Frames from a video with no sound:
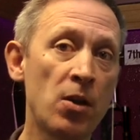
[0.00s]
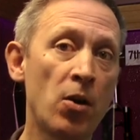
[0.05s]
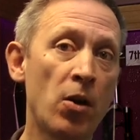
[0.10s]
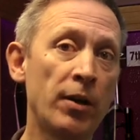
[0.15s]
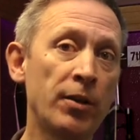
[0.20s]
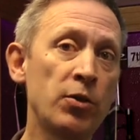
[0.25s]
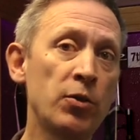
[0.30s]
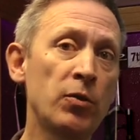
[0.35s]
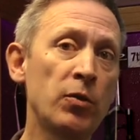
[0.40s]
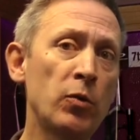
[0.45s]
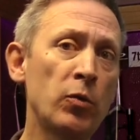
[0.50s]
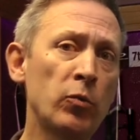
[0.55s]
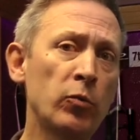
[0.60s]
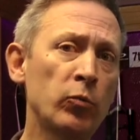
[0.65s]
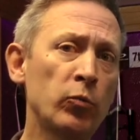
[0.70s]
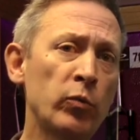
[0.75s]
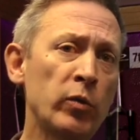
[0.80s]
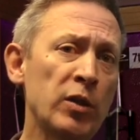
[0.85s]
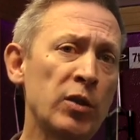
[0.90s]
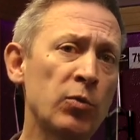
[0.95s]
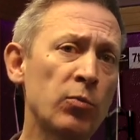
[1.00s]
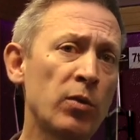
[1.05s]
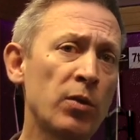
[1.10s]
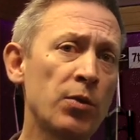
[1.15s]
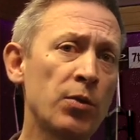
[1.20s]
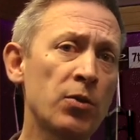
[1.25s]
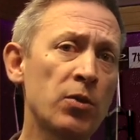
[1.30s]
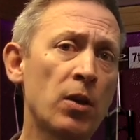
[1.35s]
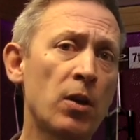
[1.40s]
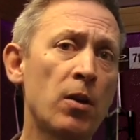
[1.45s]
I do know which
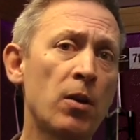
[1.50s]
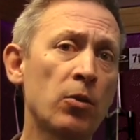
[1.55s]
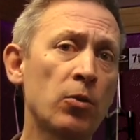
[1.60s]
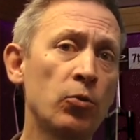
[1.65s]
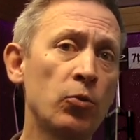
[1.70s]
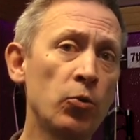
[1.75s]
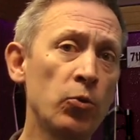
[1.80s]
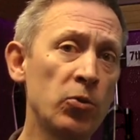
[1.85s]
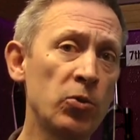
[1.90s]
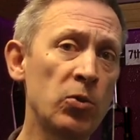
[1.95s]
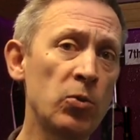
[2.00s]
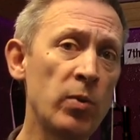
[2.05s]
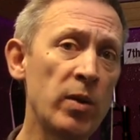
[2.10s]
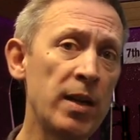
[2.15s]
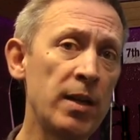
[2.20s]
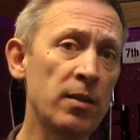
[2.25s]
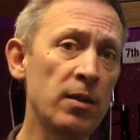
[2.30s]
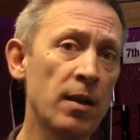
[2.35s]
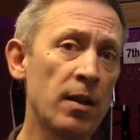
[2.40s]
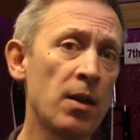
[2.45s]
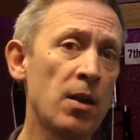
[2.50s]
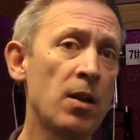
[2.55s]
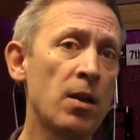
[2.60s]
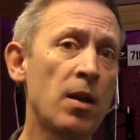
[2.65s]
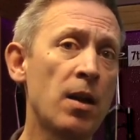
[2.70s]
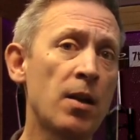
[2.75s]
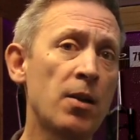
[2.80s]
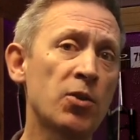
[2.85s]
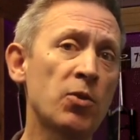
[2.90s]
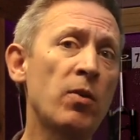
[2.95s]
ones are good to eat,
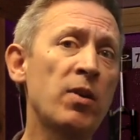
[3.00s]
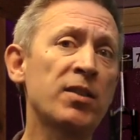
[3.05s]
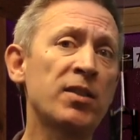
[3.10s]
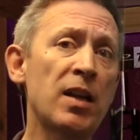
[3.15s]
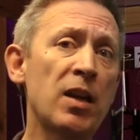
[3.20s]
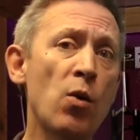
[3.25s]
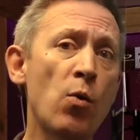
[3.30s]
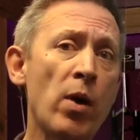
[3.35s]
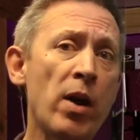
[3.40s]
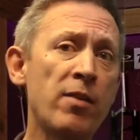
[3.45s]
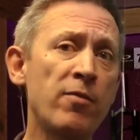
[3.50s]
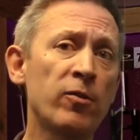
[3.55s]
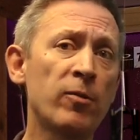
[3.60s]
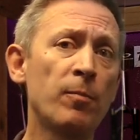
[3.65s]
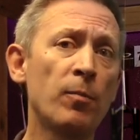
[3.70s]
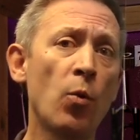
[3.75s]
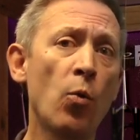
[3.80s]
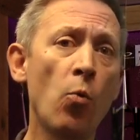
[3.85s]
so I stay away from